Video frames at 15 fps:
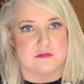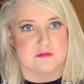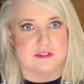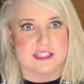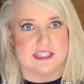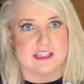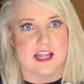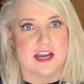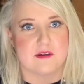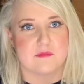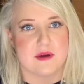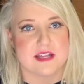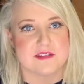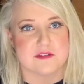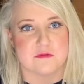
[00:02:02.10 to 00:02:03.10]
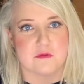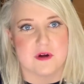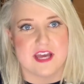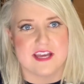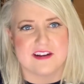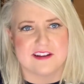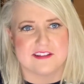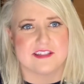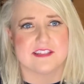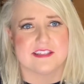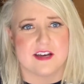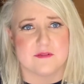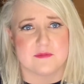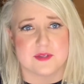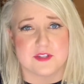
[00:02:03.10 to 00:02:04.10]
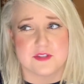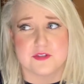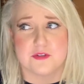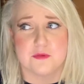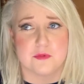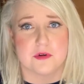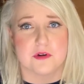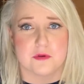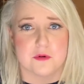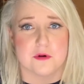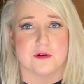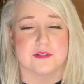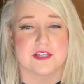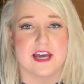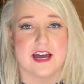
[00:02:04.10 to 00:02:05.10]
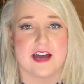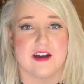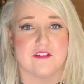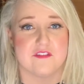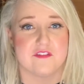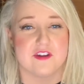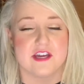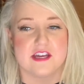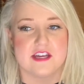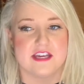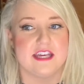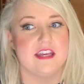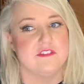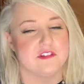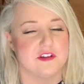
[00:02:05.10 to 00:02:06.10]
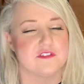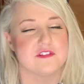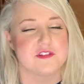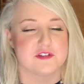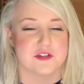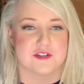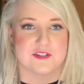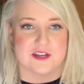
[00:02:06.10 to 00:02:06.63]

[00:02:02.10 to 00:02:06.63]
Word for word: really like Bette to win. I think that would be super cool to have even if it's just